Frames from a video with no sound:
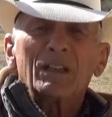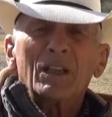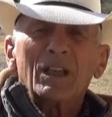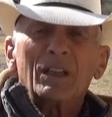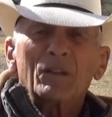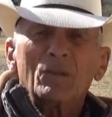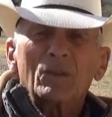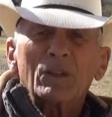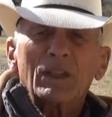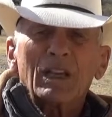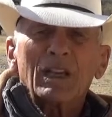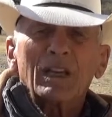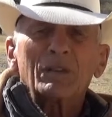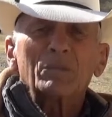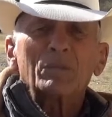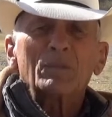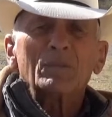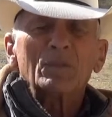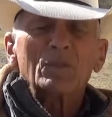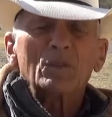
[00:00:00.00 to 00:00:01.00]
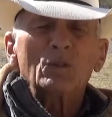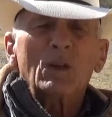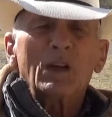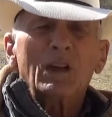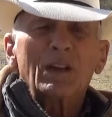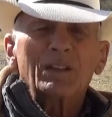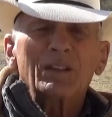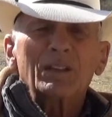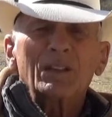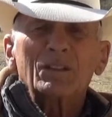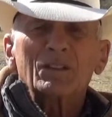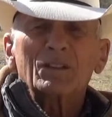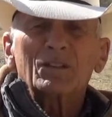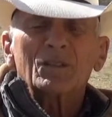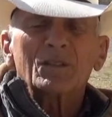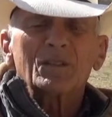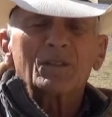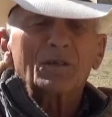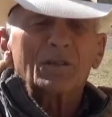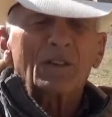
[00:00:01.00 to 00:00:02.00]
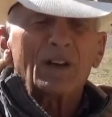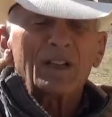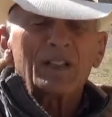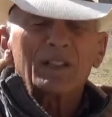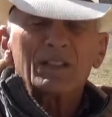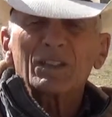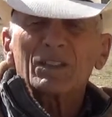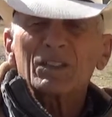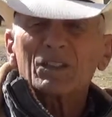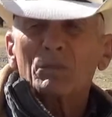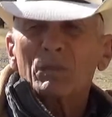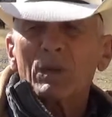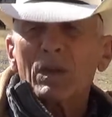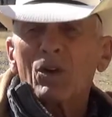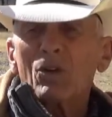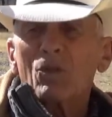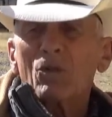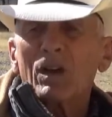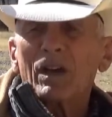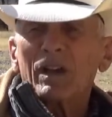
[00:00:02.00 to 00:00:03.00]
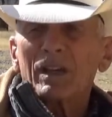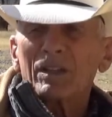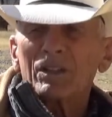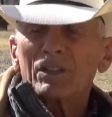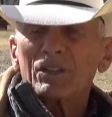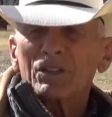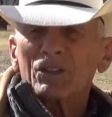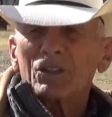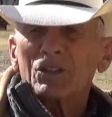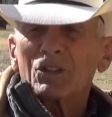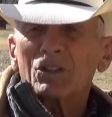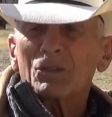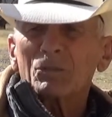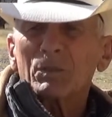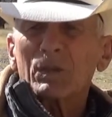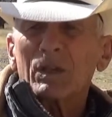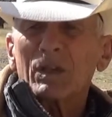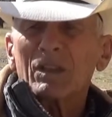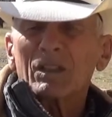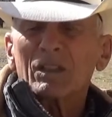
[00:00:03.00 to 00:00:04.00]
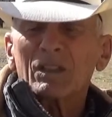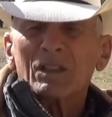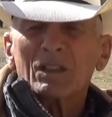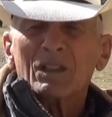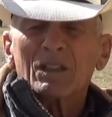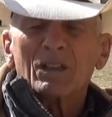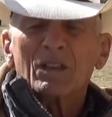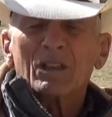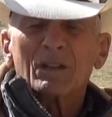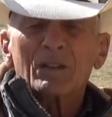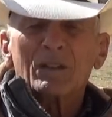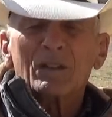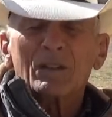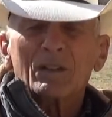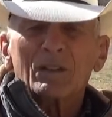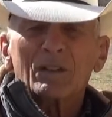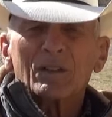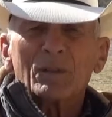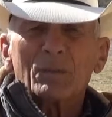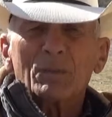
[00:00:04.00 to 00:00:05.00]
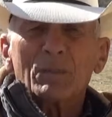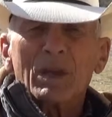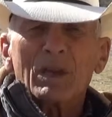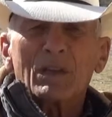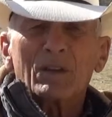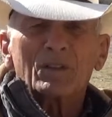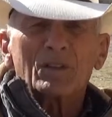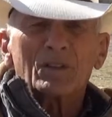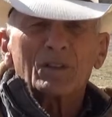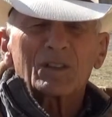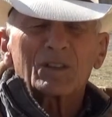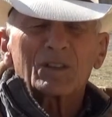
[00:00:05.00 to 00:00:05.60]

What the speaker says: then we had New Holland and devised these bale wagons that you could pick. The baler